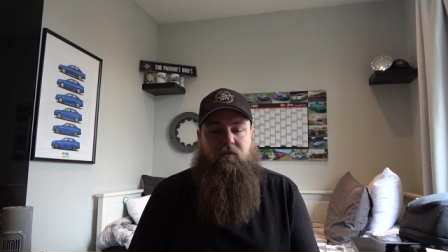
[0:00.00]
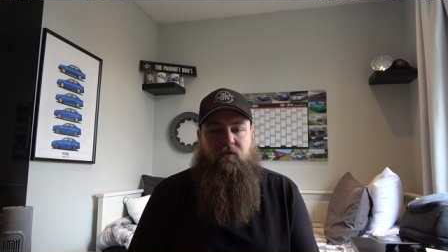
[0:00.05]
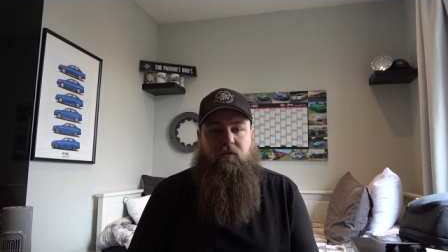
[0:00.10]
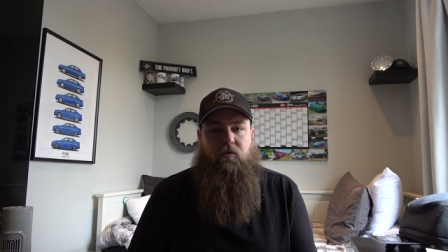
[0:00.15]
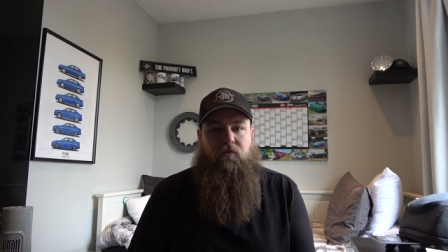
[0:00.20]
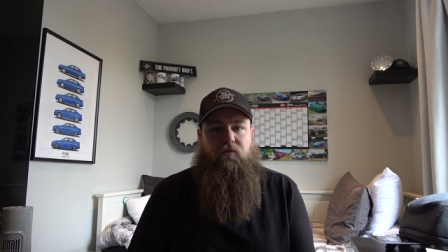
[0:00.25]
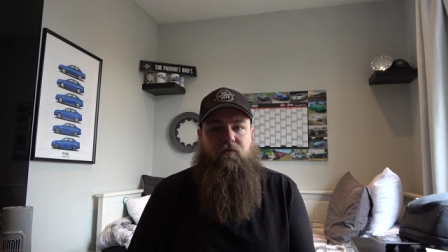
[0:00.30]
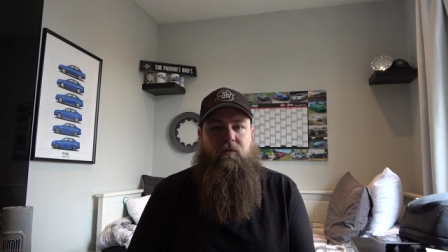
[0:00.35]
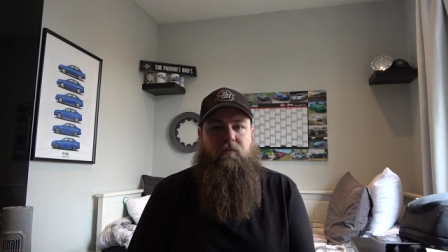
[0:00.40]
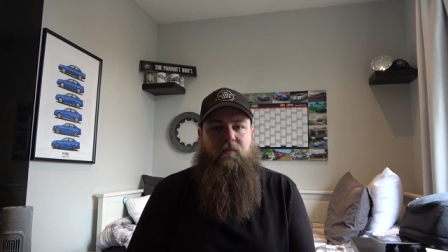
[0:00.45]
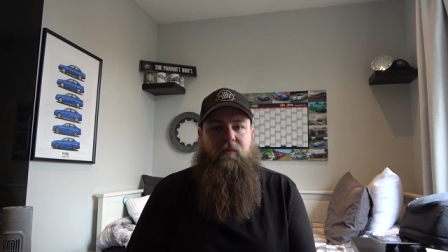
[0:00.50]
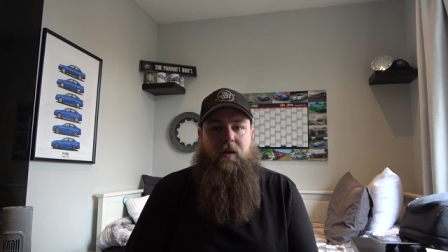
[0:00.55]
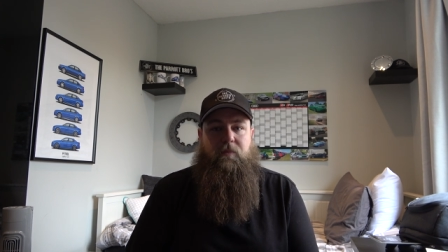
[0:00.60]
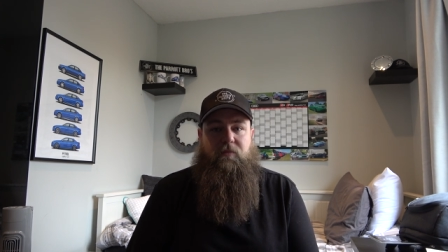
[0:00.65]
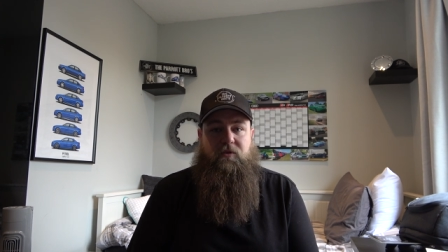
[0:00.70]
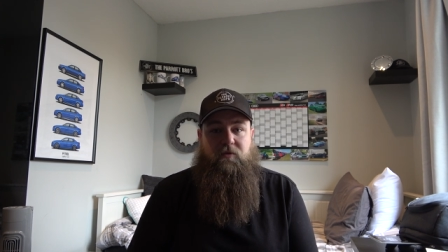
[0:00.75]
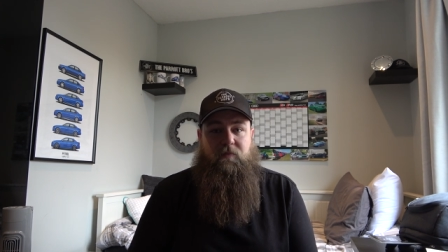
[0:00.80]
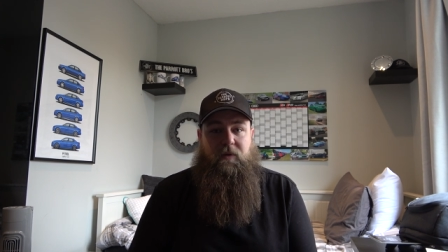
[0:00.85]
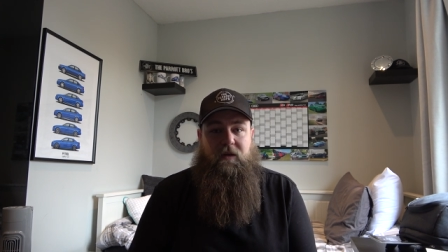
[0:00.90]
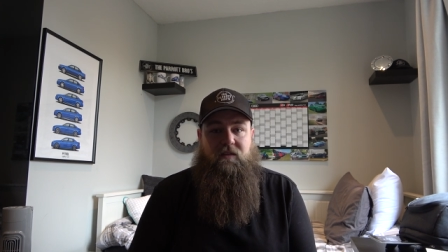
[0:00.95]
So from that
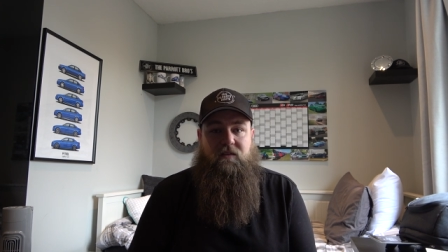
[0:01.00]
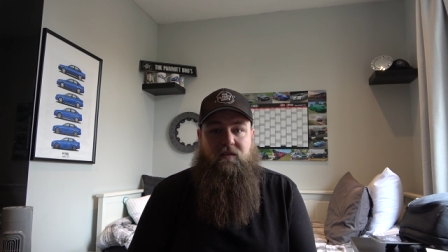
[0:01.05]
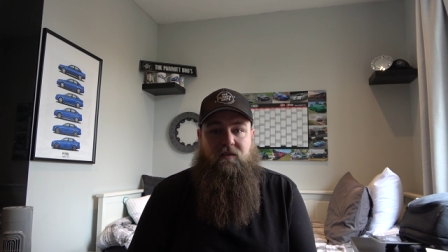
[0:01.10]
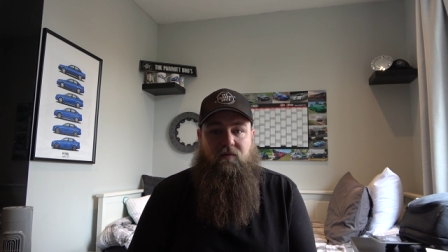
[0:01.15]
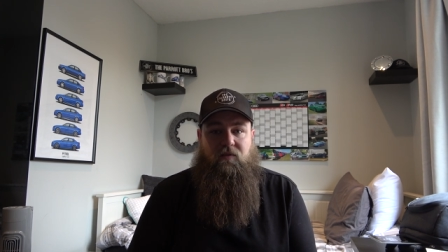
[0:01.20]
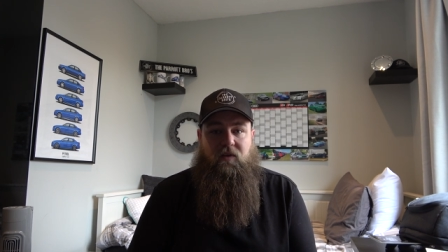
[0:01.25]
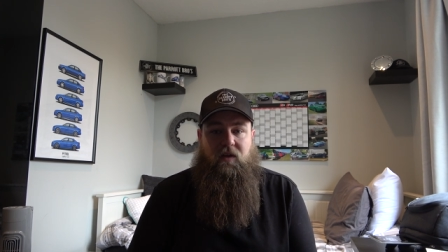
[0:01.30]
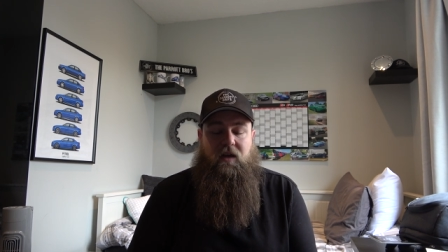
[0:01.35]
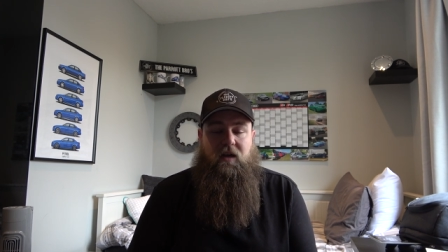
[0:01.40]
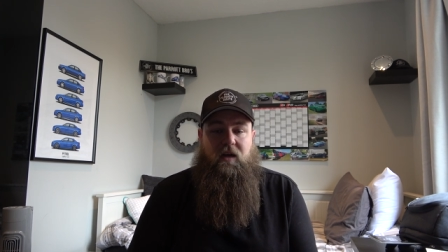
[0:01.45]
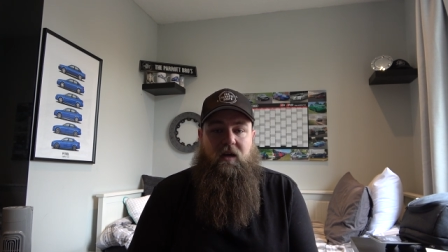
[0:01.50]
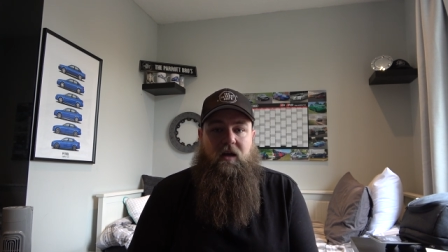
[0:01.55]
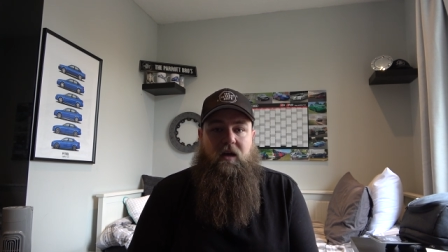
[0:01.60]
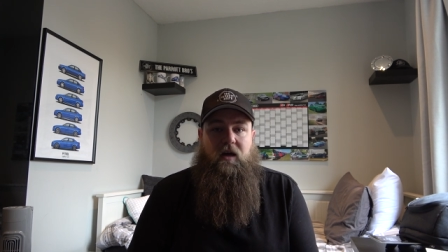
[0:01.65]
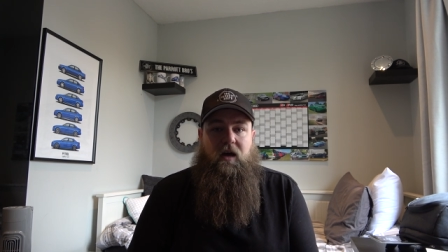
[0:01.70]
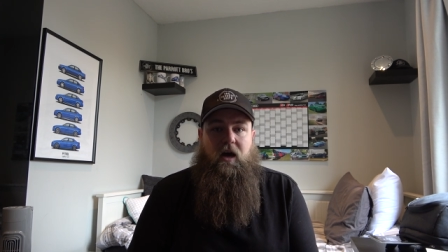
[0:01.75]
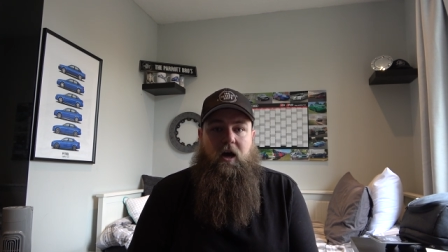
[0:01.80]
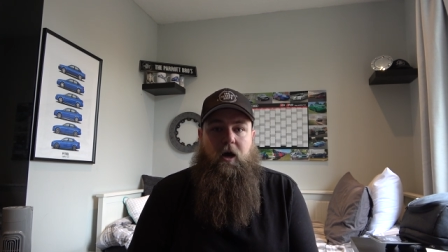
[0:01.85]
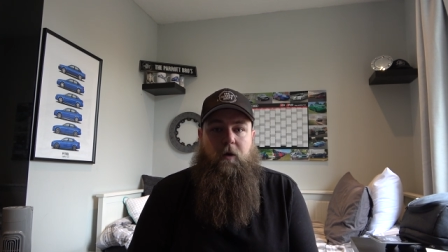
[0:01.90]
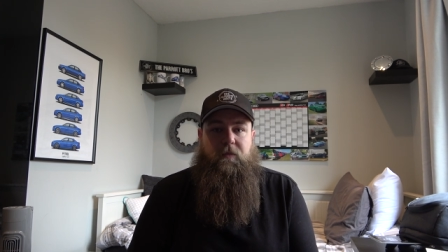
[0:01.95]
perspective,
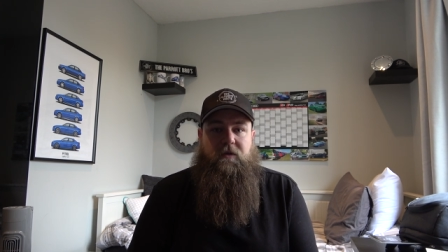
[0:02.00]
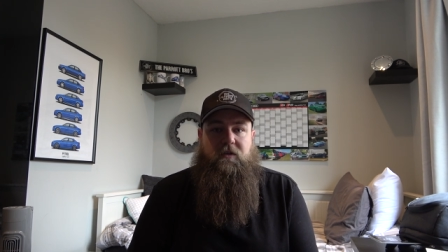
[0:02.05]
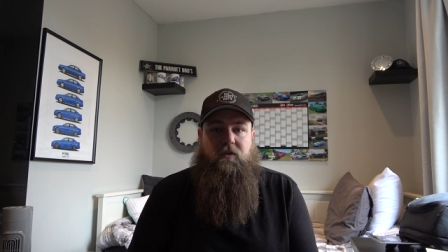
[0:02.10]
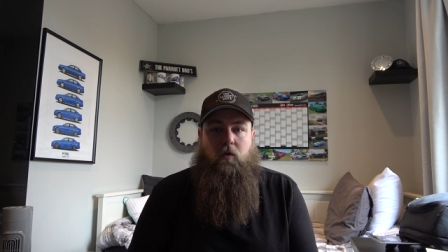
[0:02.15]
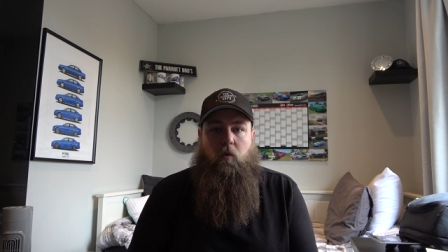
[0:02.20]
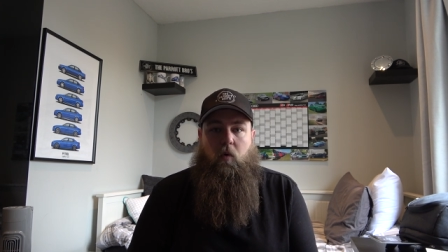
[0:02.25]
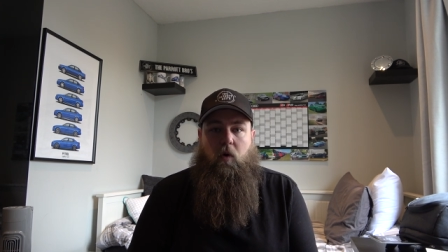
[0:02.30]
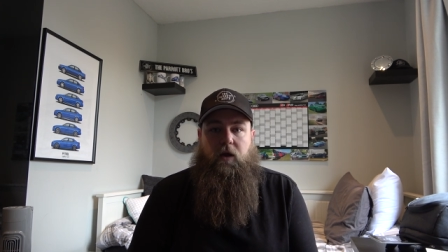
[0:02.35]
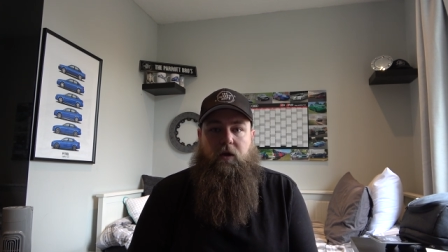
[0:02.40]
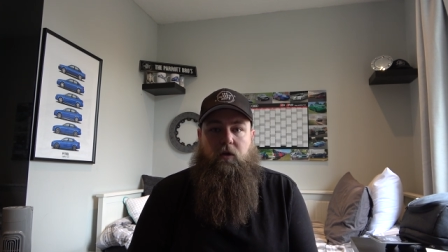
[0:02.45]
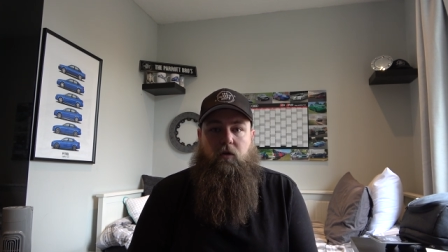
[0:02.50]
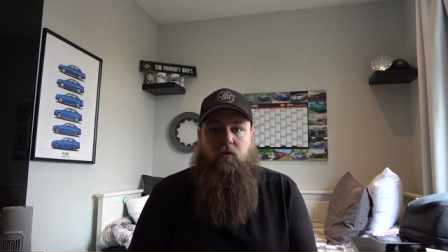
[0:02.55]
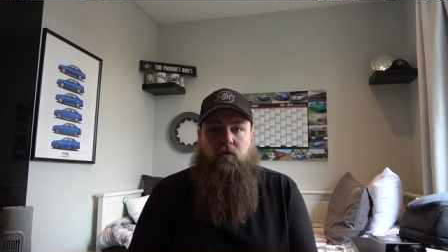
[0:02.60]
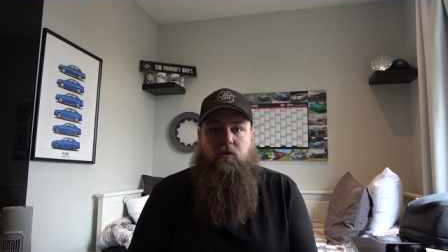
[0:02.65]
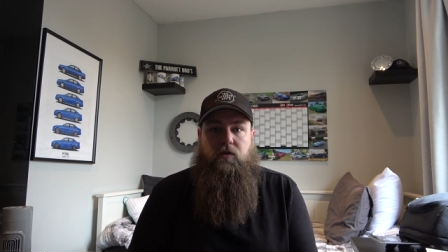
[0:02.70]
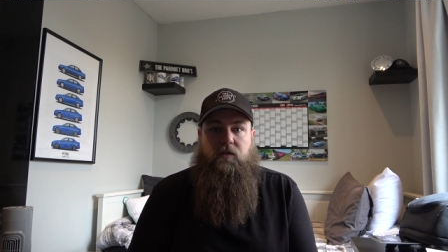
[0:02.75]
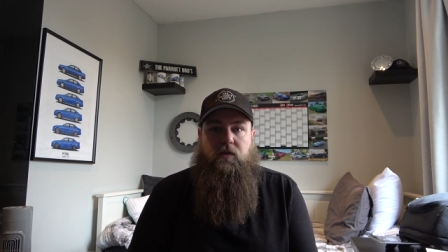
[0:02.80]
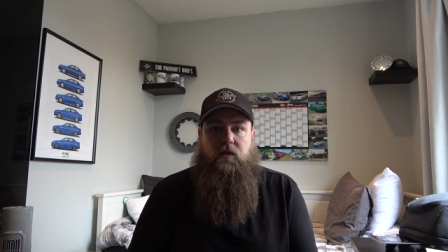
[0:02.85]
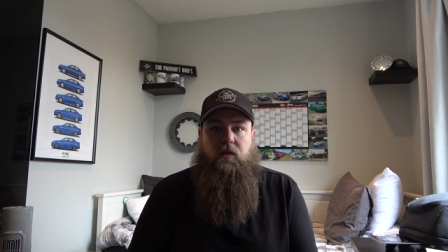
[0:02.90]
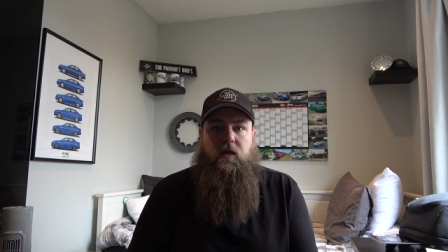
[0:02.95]
um, it's quite
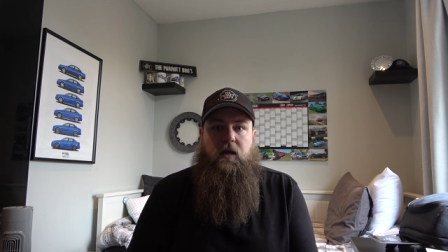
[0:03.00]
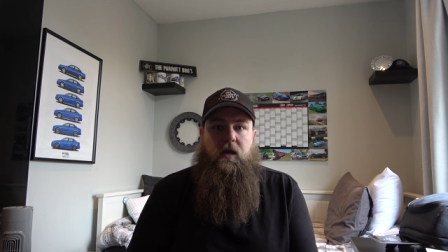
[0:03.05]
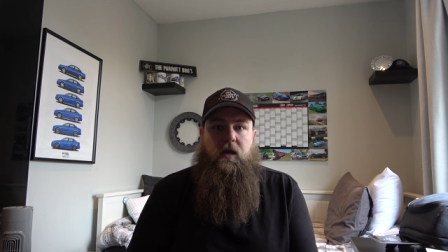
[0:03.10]
good.